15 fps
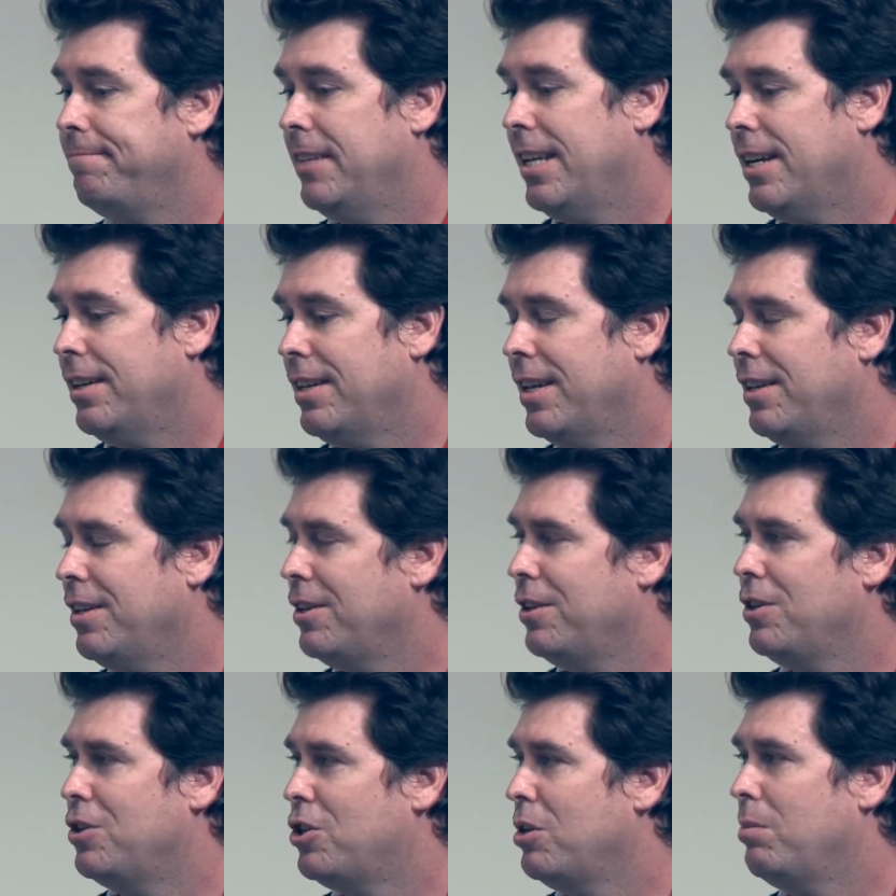
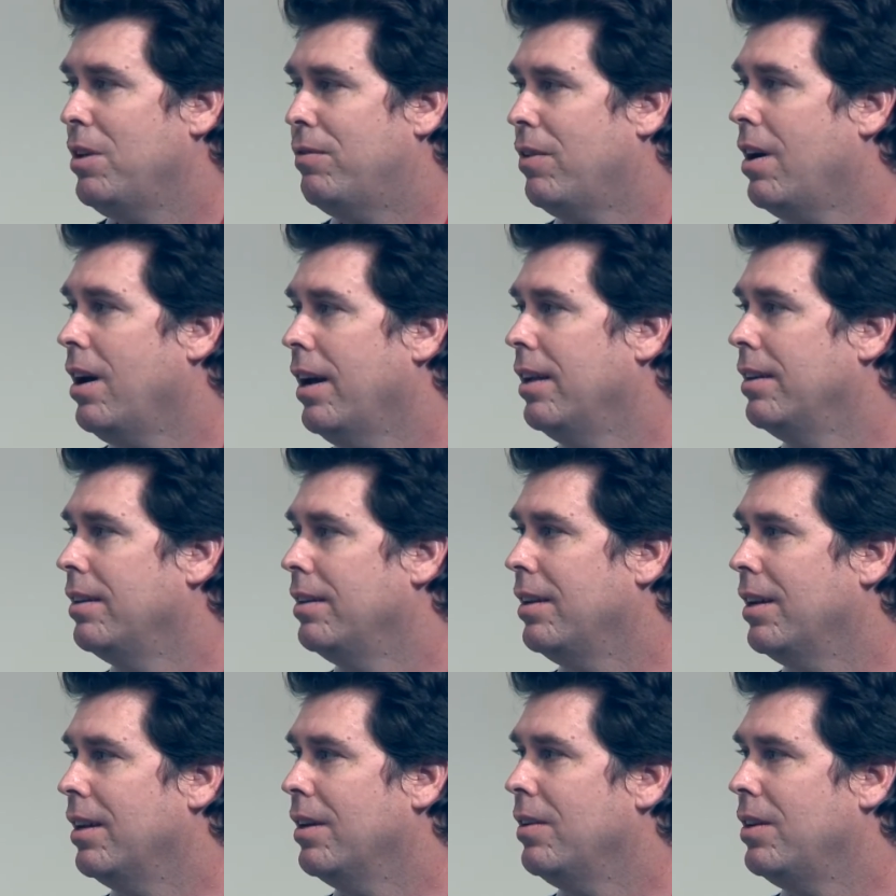you should be fine,
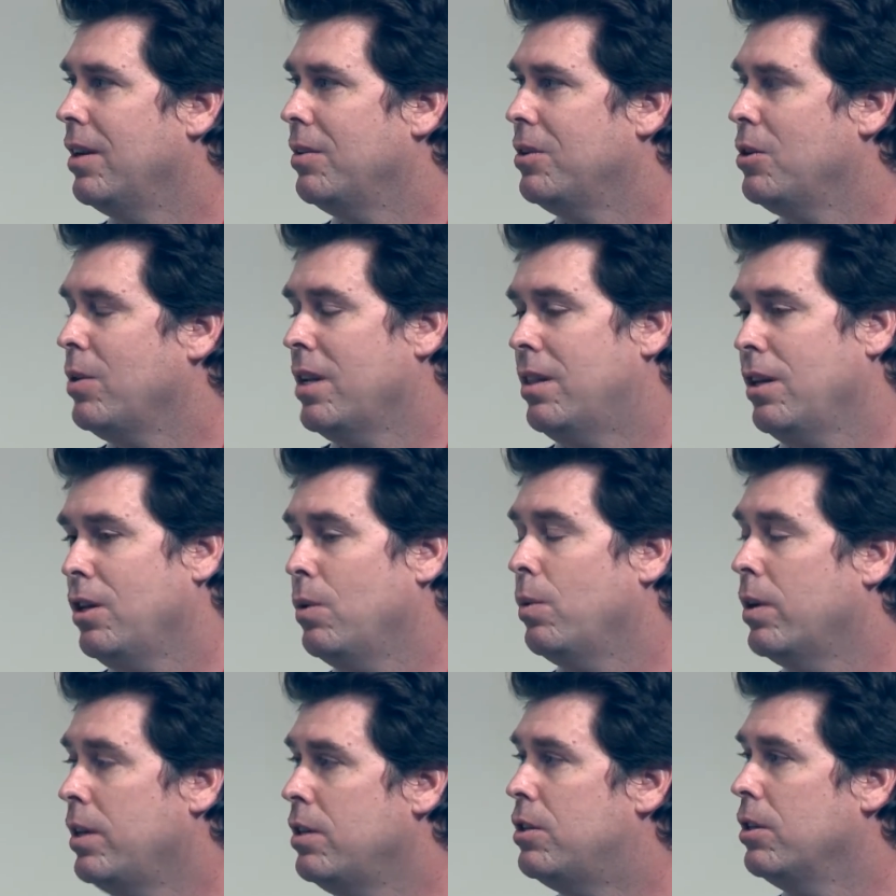and don't do anything you
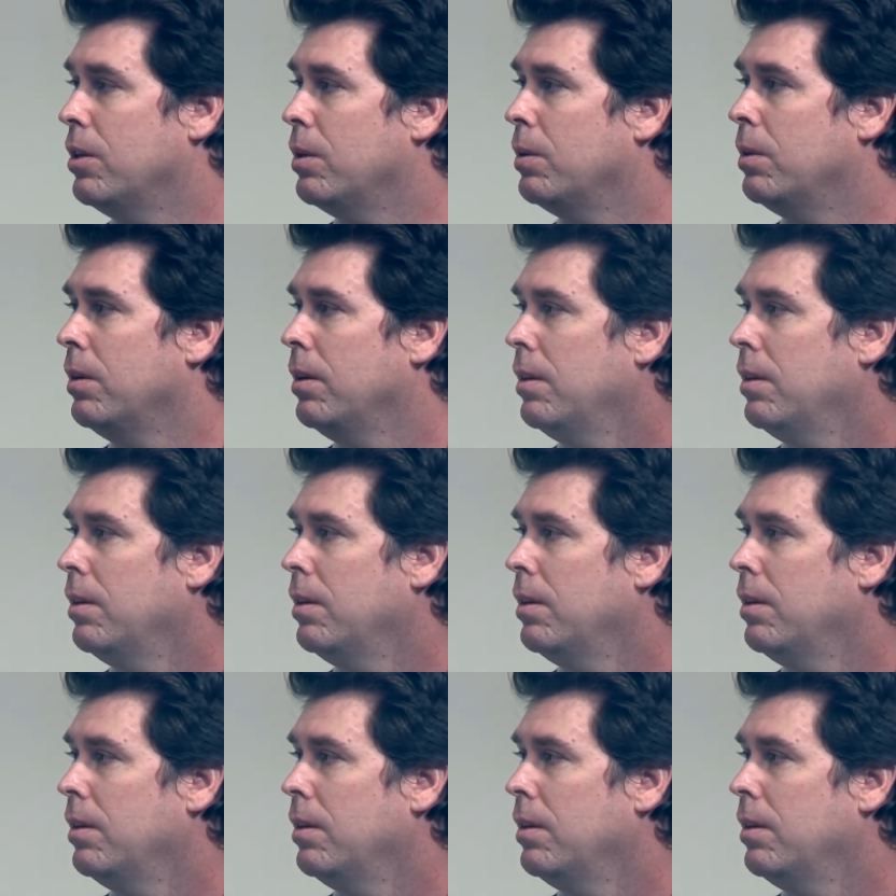wouldn't do